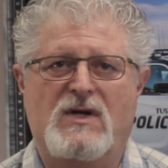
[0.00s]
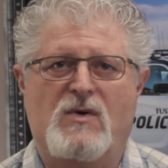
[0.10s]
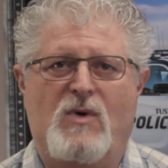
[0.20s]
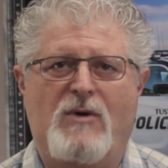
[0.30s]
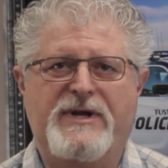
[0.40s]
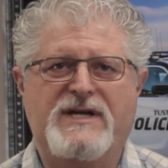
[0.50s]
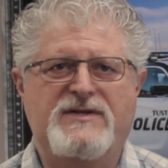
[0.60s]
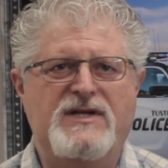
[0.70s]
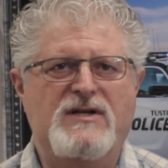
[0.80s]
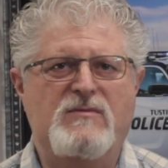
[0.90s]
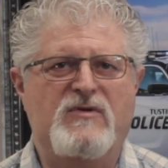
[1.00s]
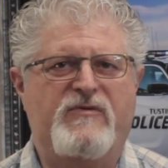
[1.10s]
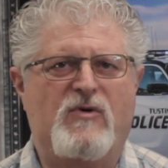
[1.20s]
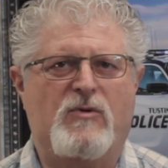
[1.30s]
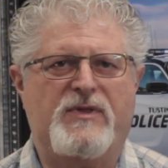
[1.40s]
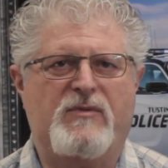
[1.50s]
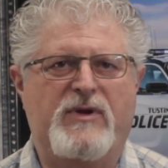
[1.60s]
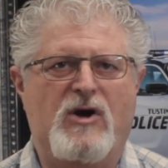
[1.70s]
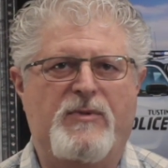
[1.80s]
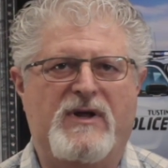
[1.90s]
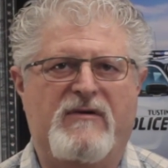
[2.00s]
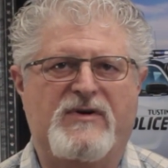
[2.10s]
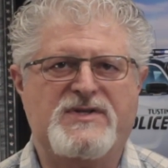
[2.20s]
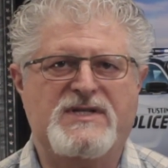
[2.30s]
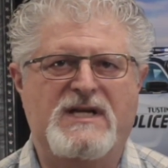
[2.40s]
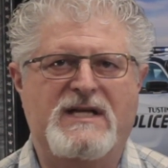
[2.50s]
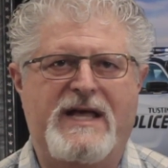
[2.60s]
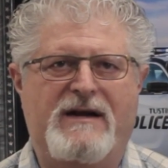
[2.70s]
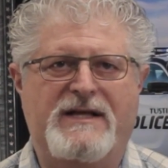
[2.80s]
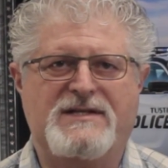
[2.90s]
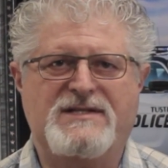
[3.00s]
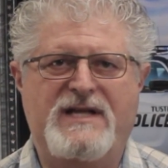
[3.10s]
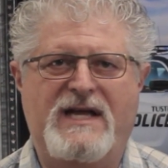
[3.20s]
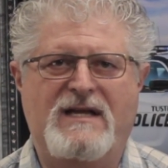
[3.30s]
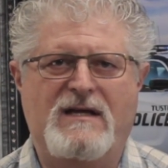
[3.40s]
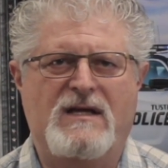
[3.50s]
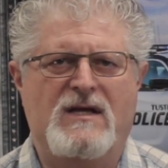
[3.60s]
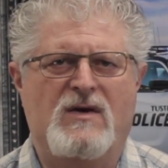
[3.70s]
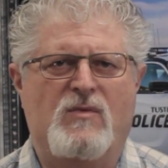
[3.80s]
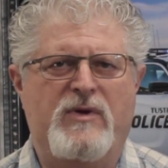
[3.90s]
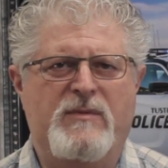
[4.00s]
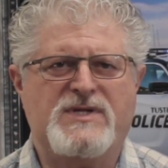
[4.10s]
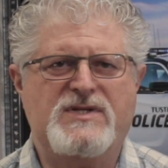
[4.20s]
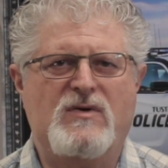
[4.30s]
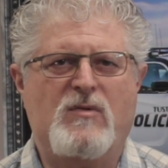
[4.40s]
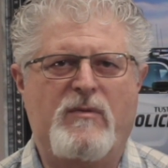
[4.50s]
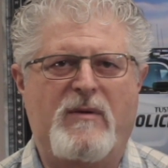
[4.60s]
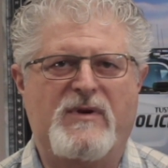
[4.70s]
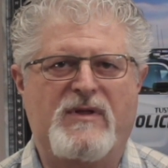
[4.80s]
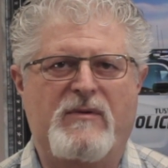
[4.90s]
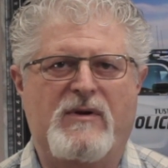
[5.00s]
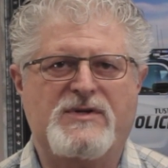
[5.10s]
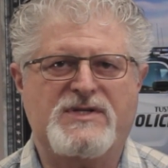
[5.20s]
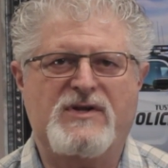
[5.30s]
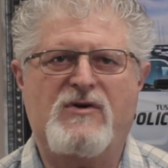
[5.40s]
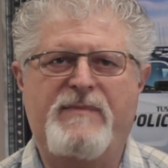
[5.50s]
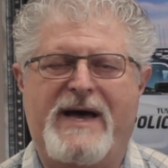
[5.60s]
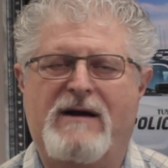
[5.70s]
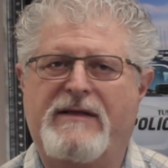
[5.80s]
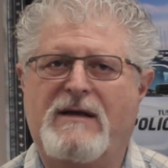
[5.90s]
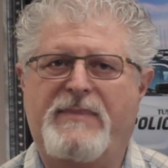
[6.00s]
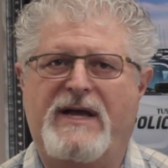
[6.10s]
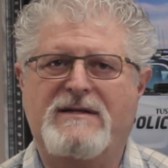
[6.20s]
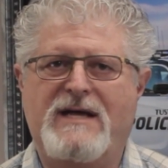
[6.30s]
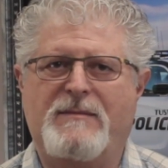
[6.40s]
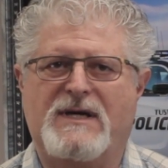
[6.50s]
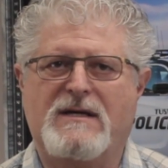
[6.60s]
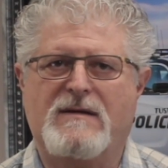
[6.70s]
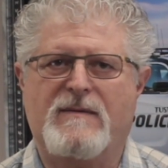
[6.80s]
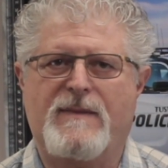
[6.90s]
While we continue to move forward with the reopening of our city, county, and state, we must still remember that we are still battling a pandemic.